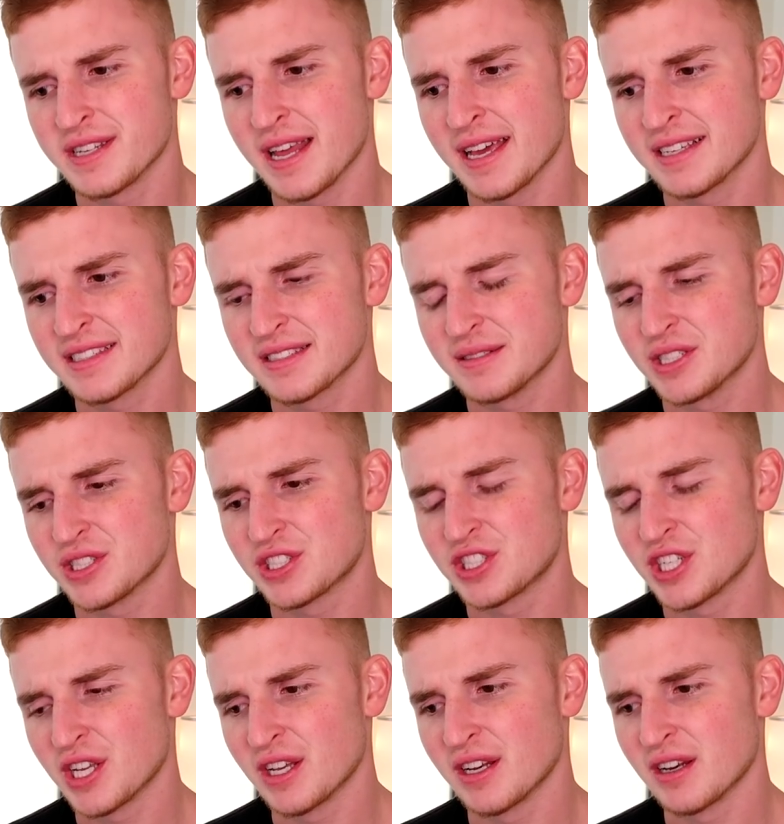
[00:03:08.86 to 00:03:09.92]
snakes just
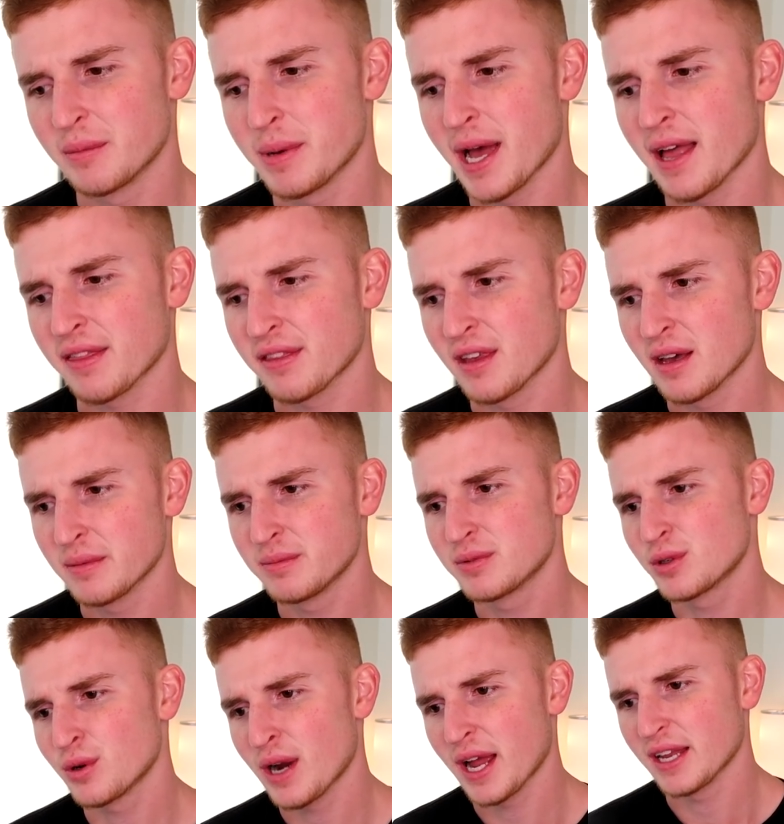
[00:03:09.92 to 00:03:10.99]
chilling in a
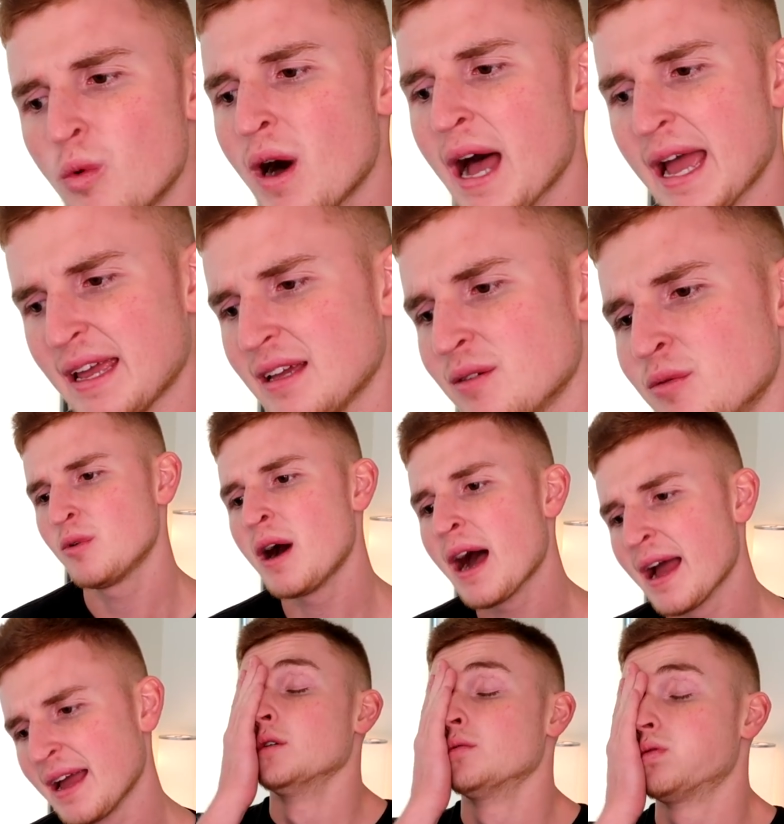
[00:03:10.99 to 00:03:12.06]
bathtub? Great. Why? Why?